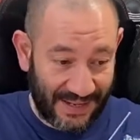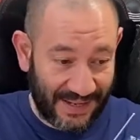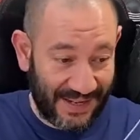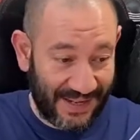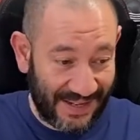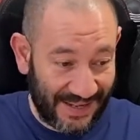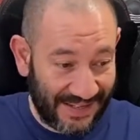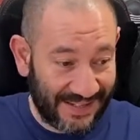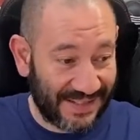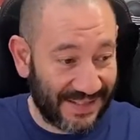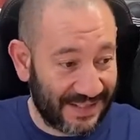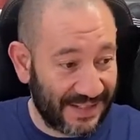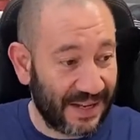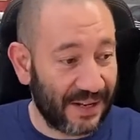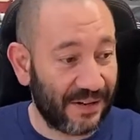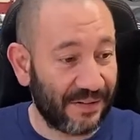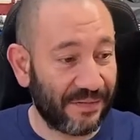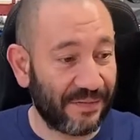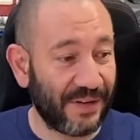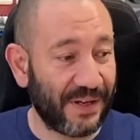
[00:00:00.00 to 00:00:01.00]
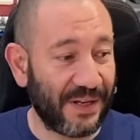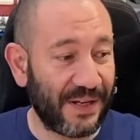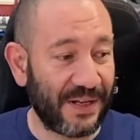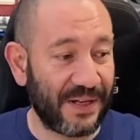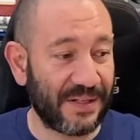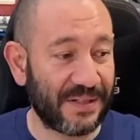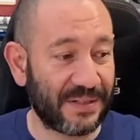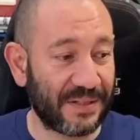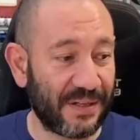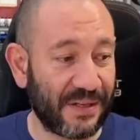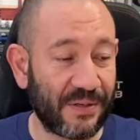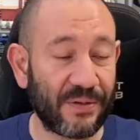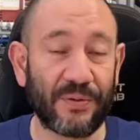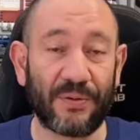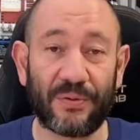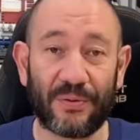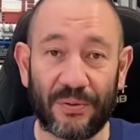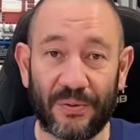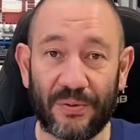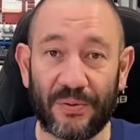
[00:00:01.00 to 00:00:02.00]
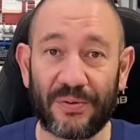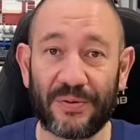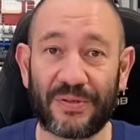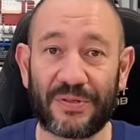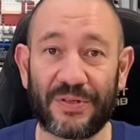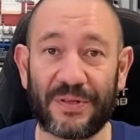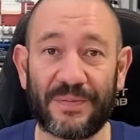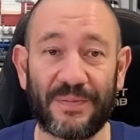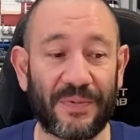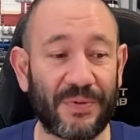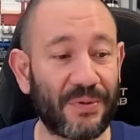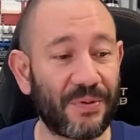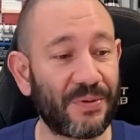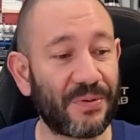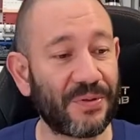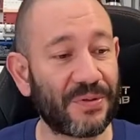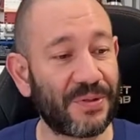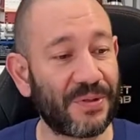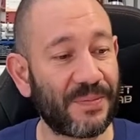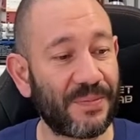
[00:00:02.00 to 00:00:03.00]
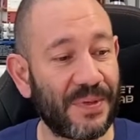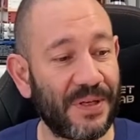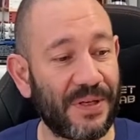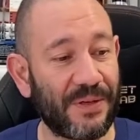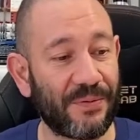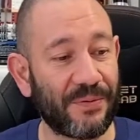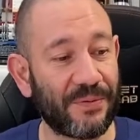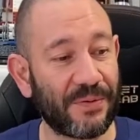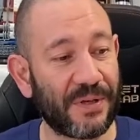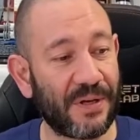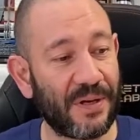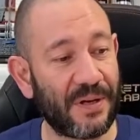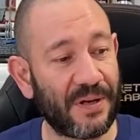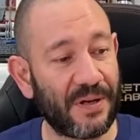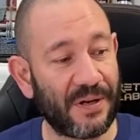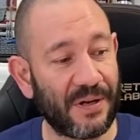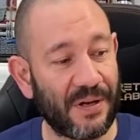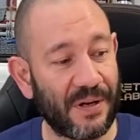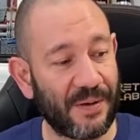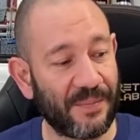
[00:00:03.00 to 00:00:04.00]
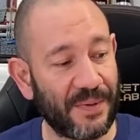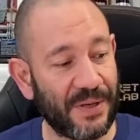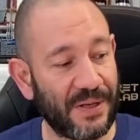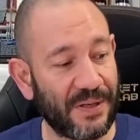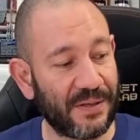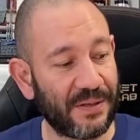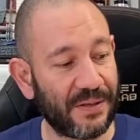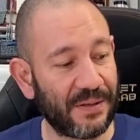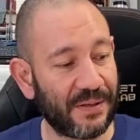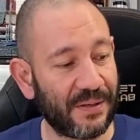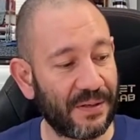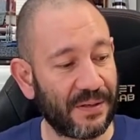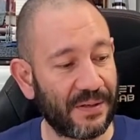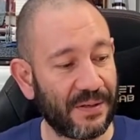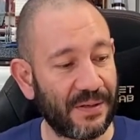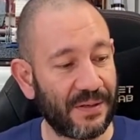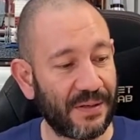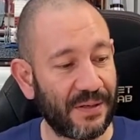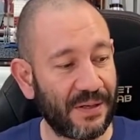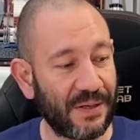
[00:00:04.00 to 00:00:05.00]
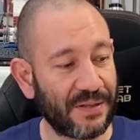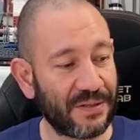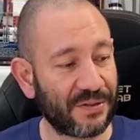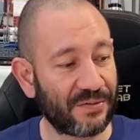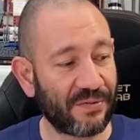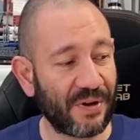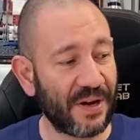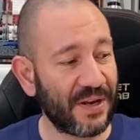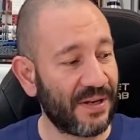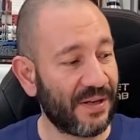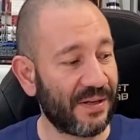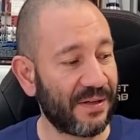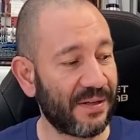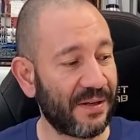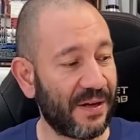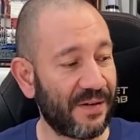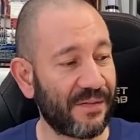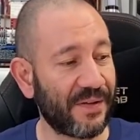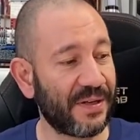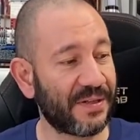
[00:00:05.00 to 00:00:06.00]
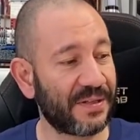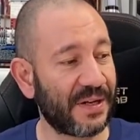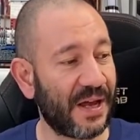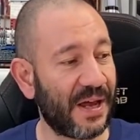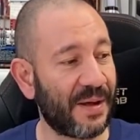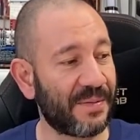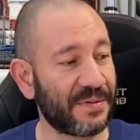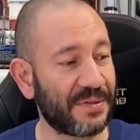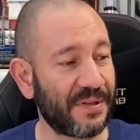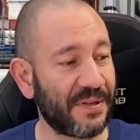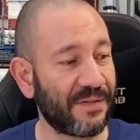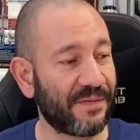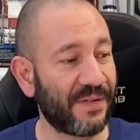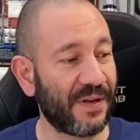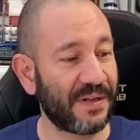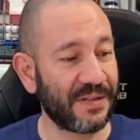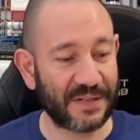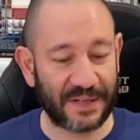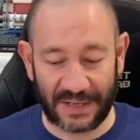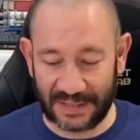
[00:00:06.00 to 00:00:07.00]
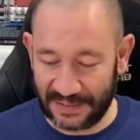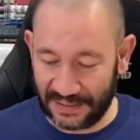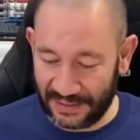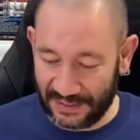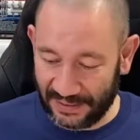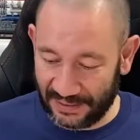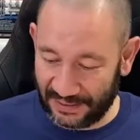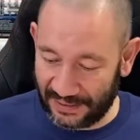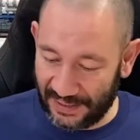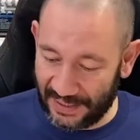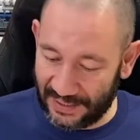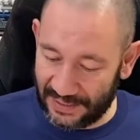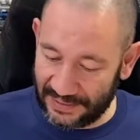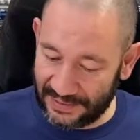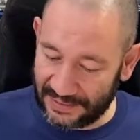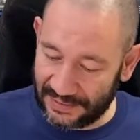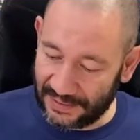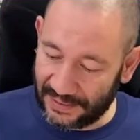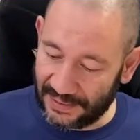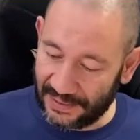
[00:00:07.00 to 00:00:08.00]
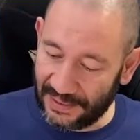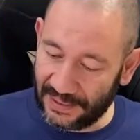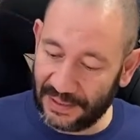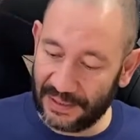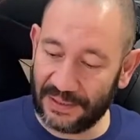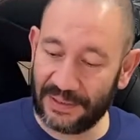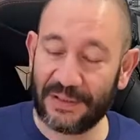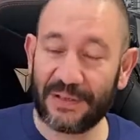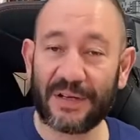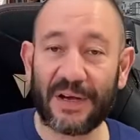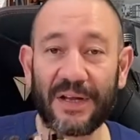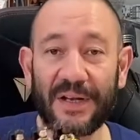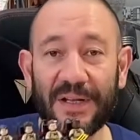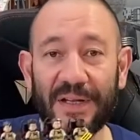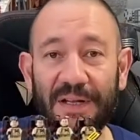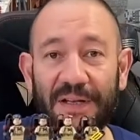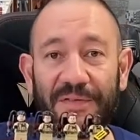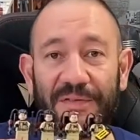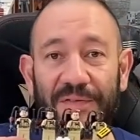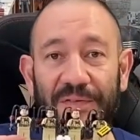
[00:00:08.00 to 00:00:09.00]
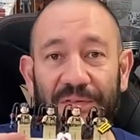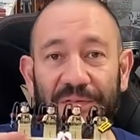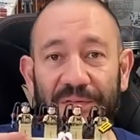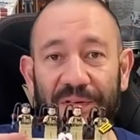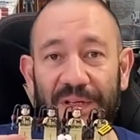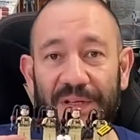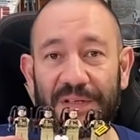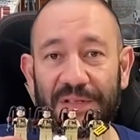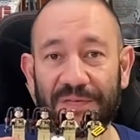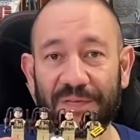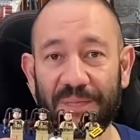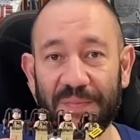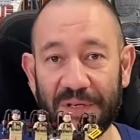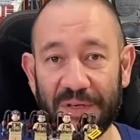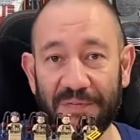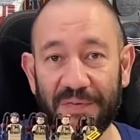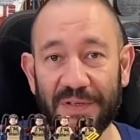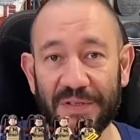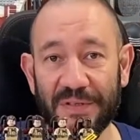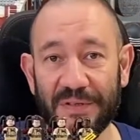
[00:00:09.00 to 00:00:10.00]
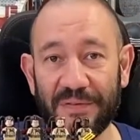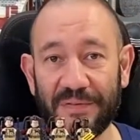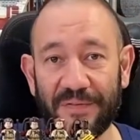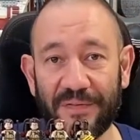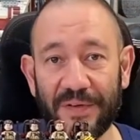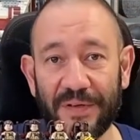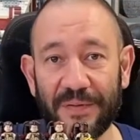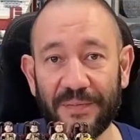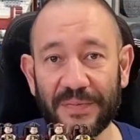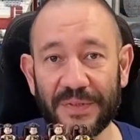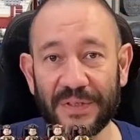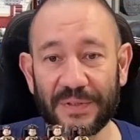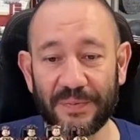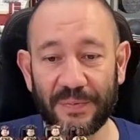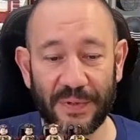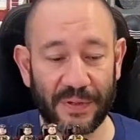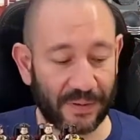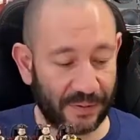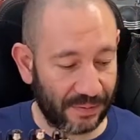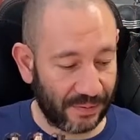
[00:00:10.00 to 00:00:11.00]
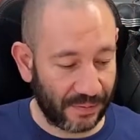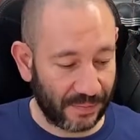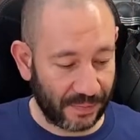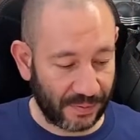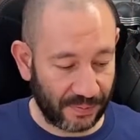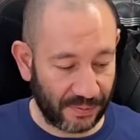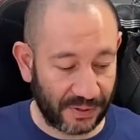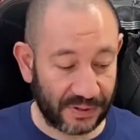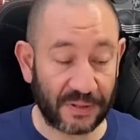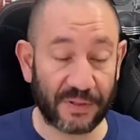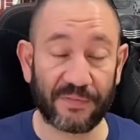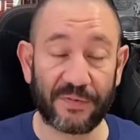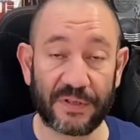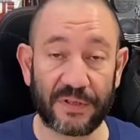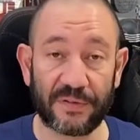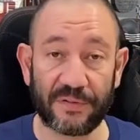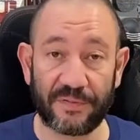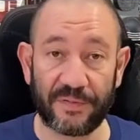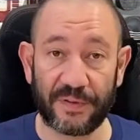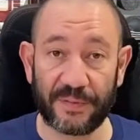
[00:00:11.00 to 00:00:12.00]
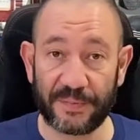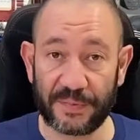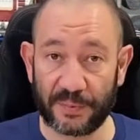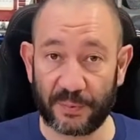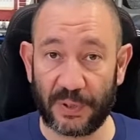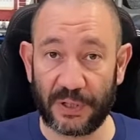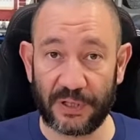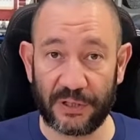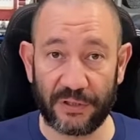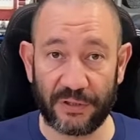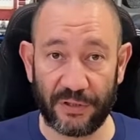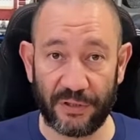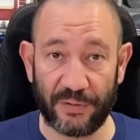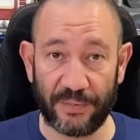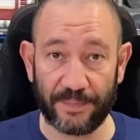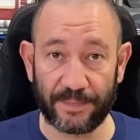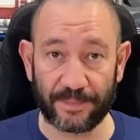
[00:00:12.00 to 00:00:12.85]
itself is an awesome little car. I mean, it's great. I think it's absolutely fantastic, and you kind of get the full figures from the original films as well. And I say original films 1 and 2.